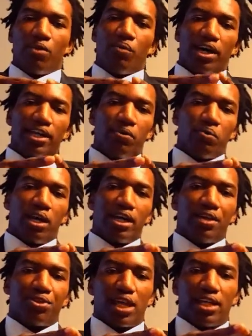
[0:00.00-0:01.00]
One, one
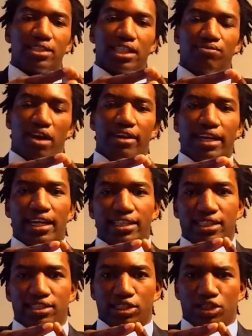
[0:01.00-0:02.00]
of the things that's very
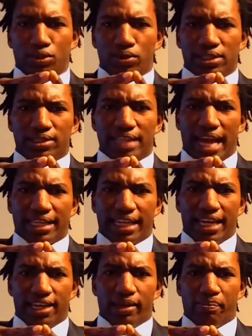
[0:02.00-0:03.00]
easy to do to start
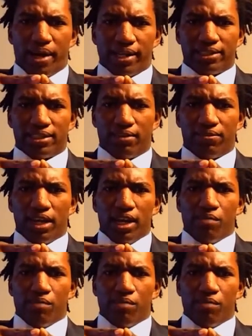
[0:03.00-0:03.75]
gaining a positive